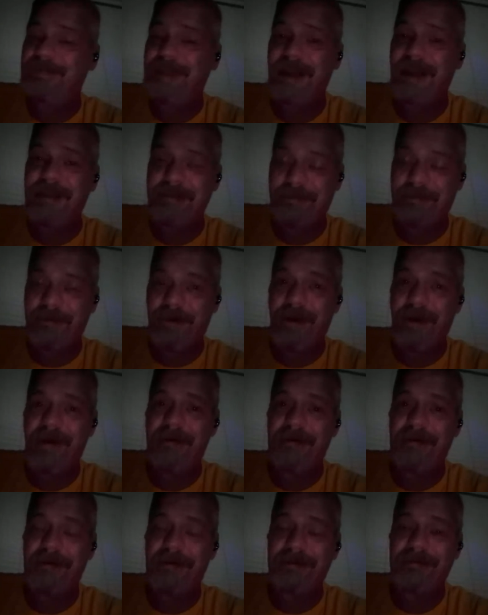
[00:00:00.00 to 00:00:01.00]
That's a
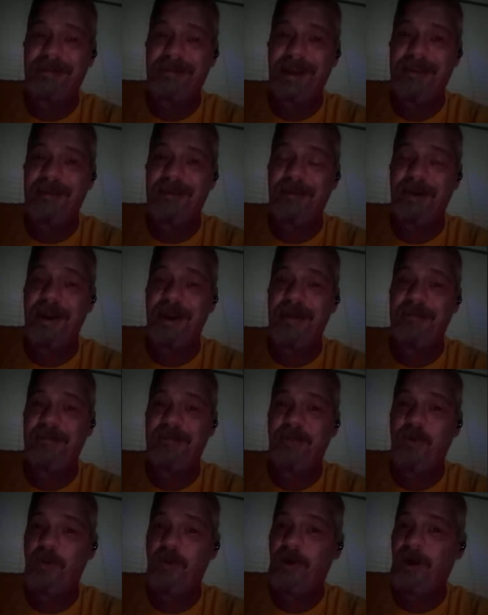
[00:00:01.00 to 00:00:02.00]
problem. That's creating
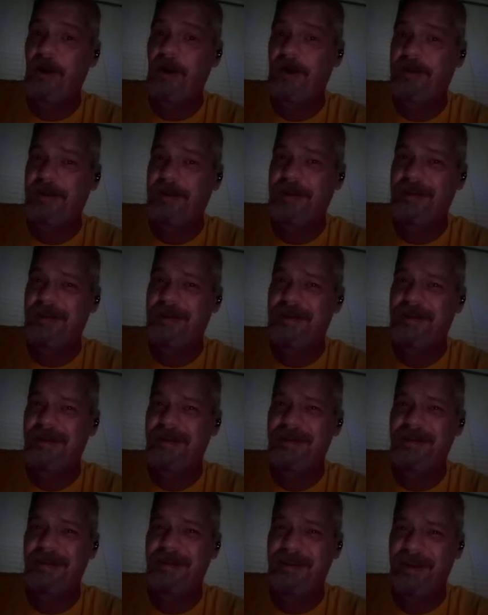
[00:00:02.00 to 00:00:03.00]
more hurt
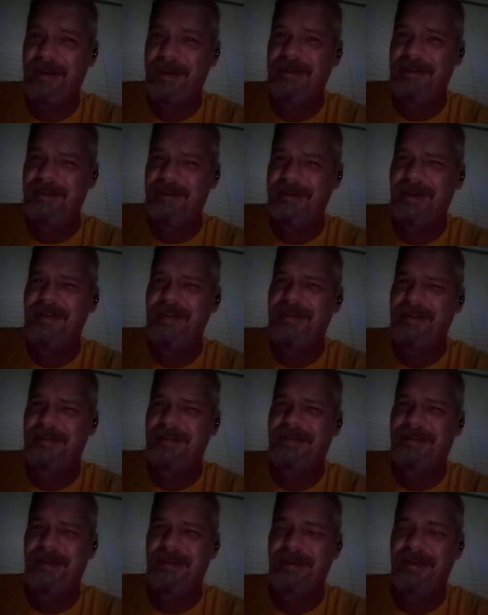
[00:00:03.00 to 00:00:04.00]
than is
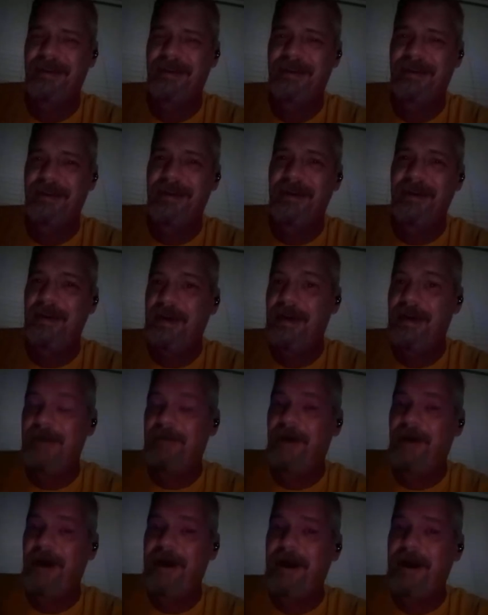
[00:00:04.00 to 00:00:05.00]
necessary.
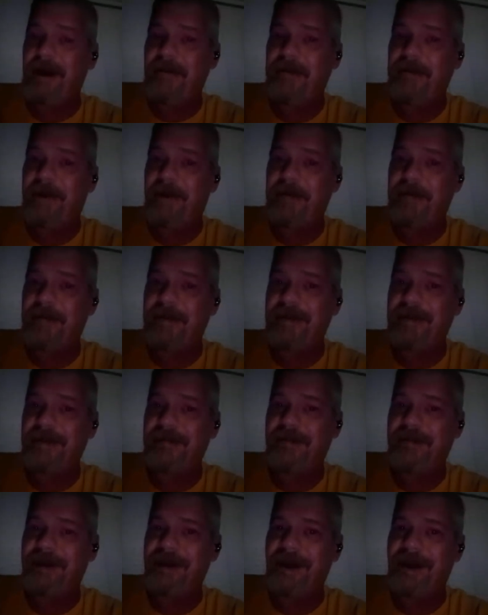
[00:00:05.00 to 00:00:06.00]
If I got a problem with
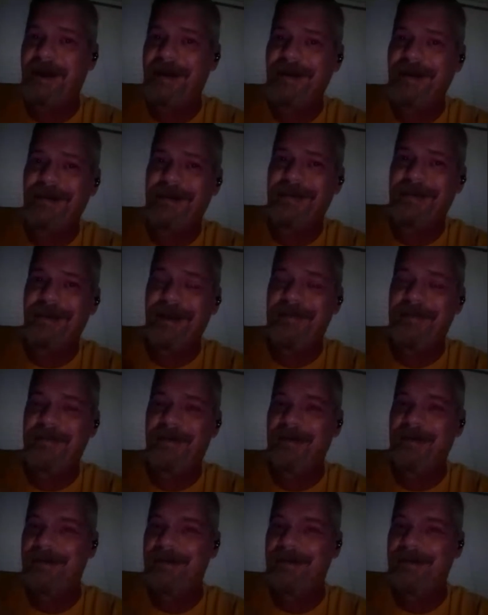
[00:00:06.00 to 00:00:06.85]
somebody, I go to that